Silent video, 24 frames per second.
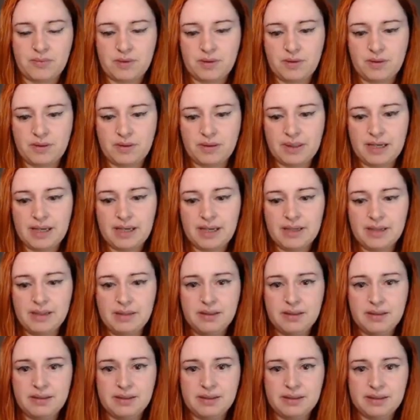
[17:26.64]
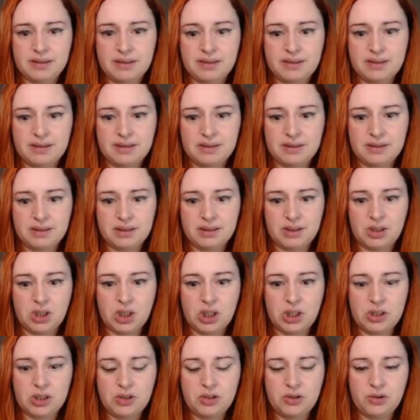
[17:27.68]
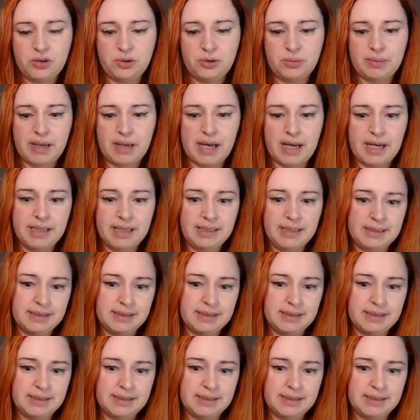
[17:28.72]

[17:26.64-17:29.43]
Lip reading: Okay. Not too bad.